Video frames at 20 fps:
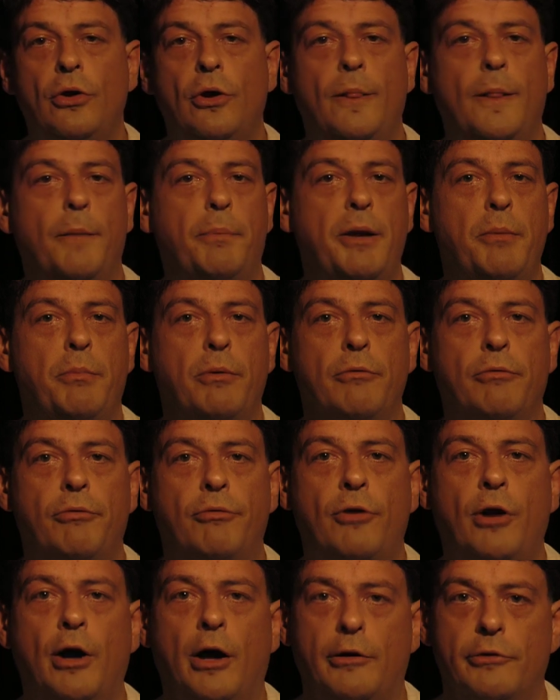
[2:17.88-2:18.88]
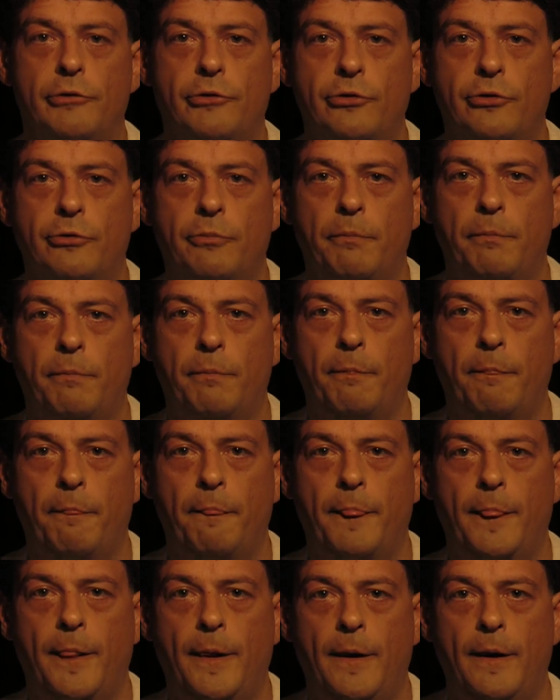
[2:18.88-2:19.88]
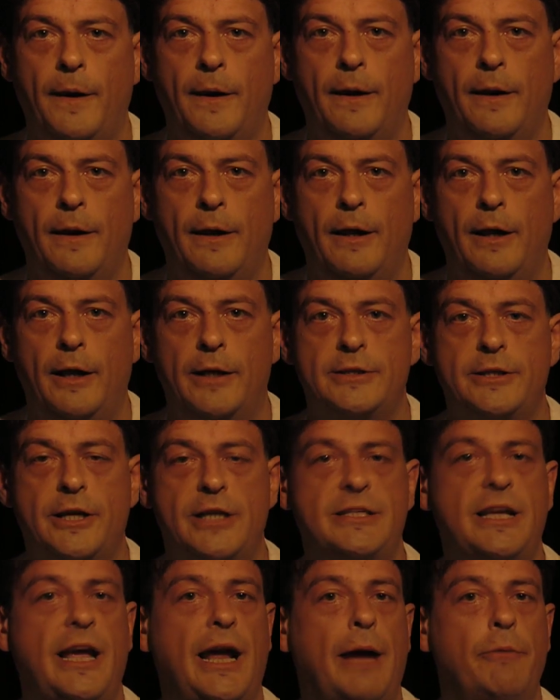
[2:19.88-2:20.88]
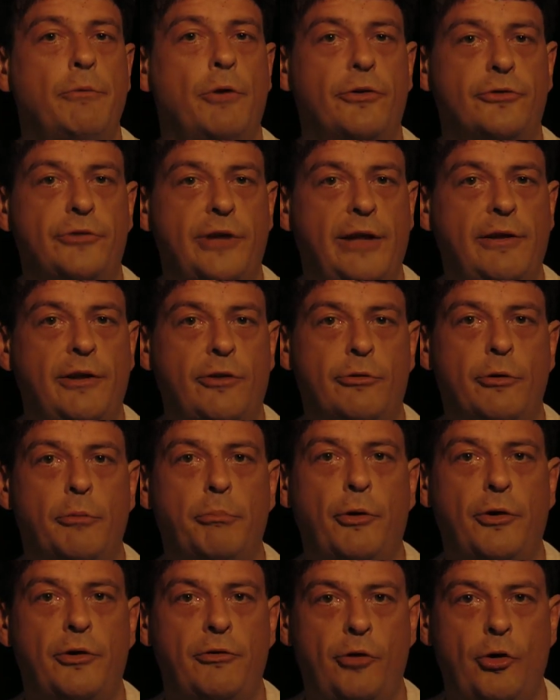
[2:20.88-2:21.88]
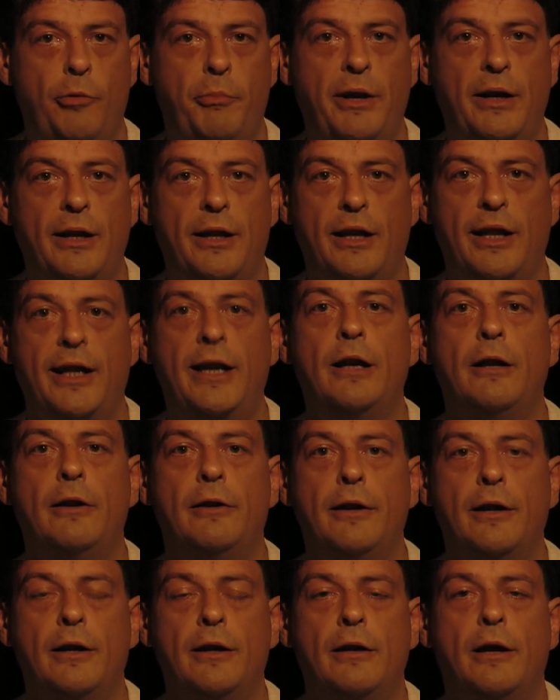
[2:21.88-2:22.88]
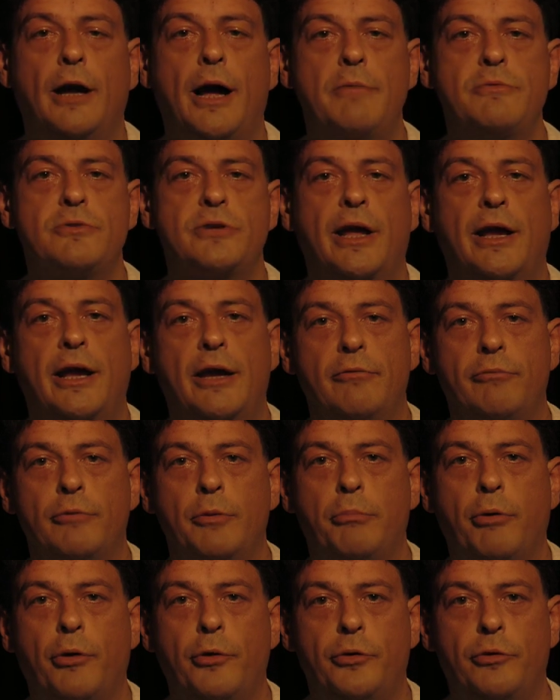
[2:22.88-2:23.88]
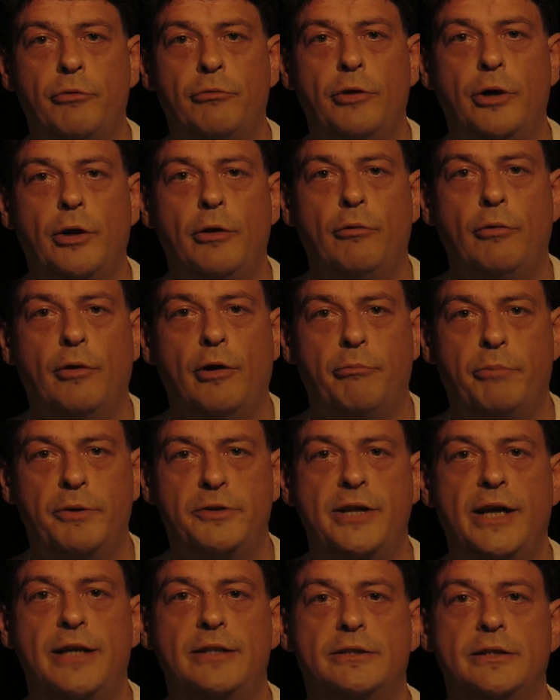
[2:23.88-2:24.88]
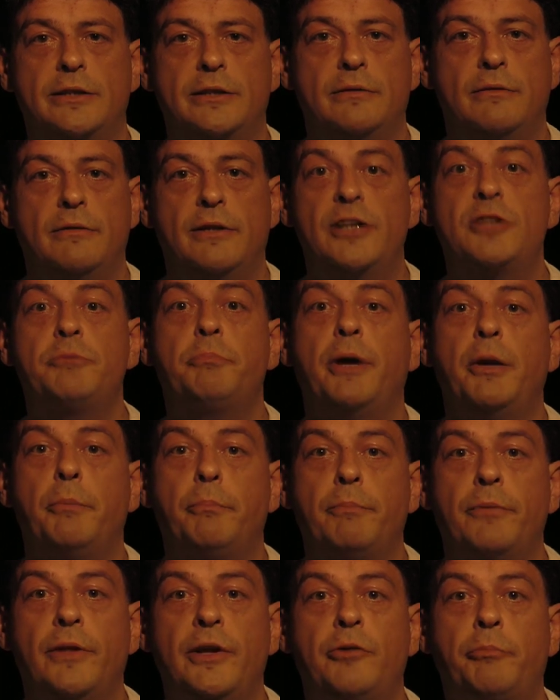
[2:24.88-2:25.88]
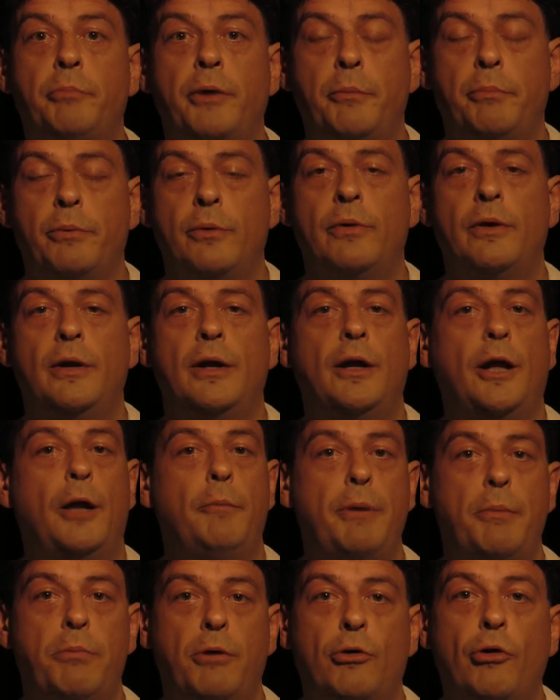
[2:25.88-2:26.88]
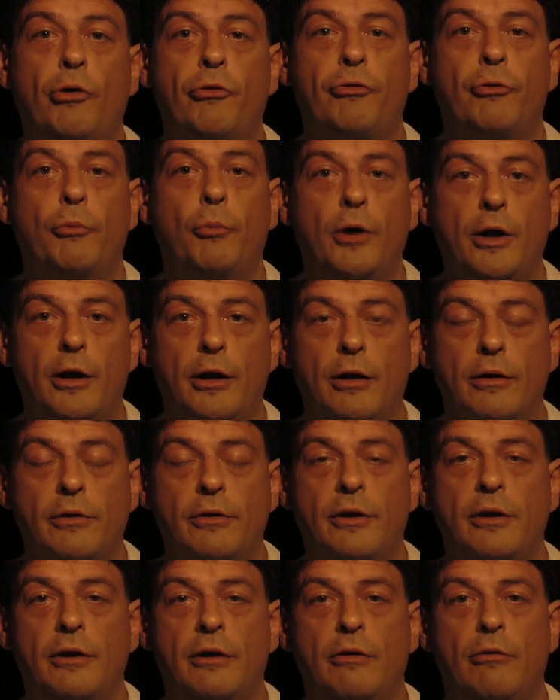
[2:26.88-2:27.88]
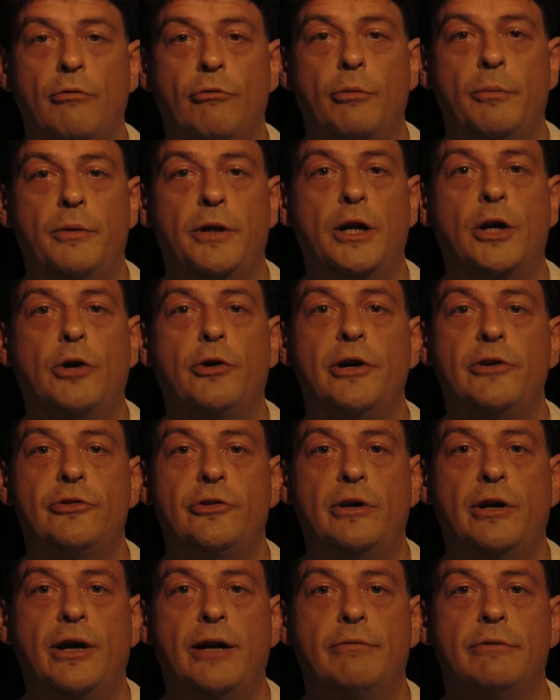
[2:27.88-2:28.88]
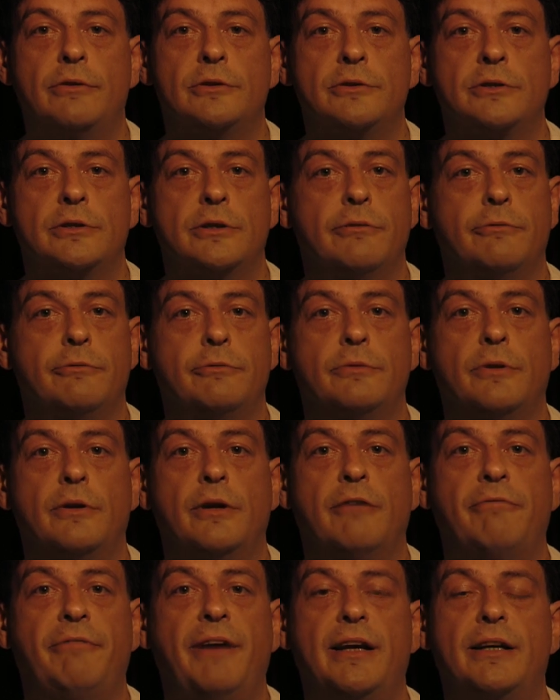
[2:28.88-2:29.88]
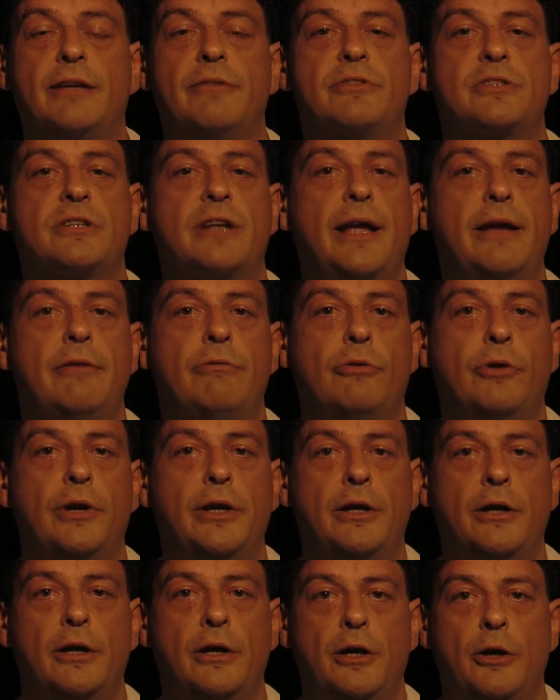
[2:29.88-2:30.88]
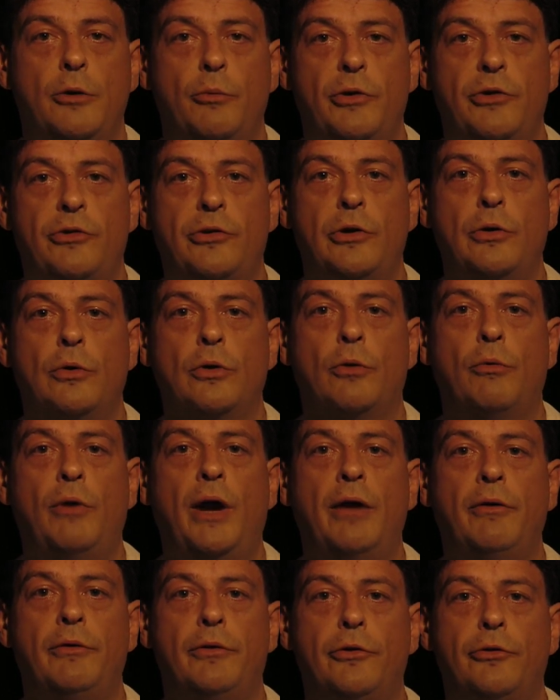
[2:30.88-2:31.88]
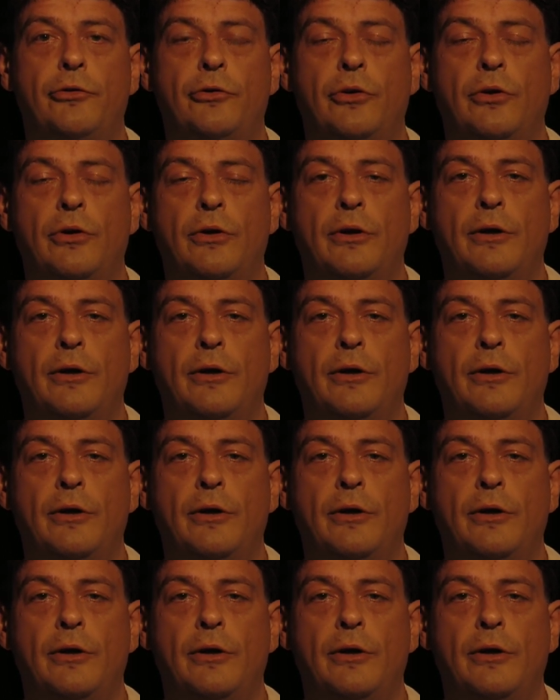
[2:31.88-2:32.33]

and the people of France. And so I say, I'm not saying this from the point of view of being a little Englander, I'm saying it from the point of view of protecting these people and people across the world from the increasing levels of effective slavery we see all around us.